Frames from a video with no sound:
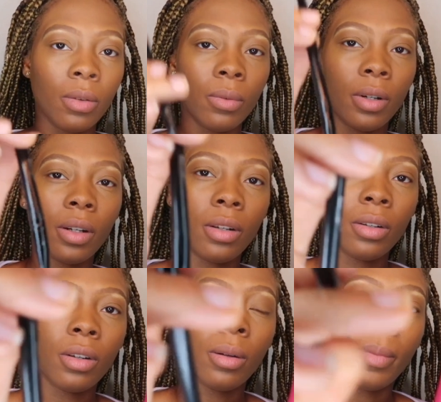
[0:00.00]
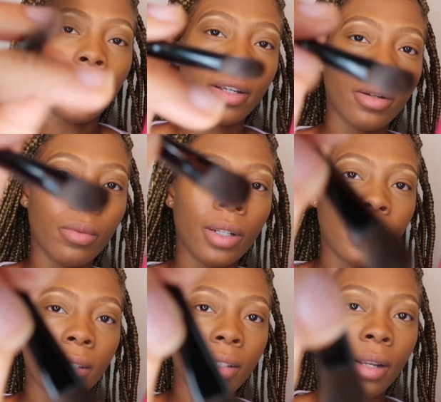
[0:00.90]
We're gonna go back in with
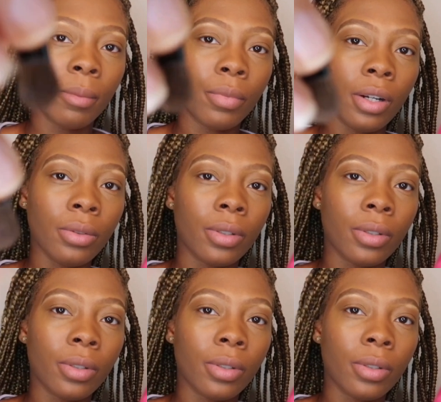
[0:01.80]
the same brush.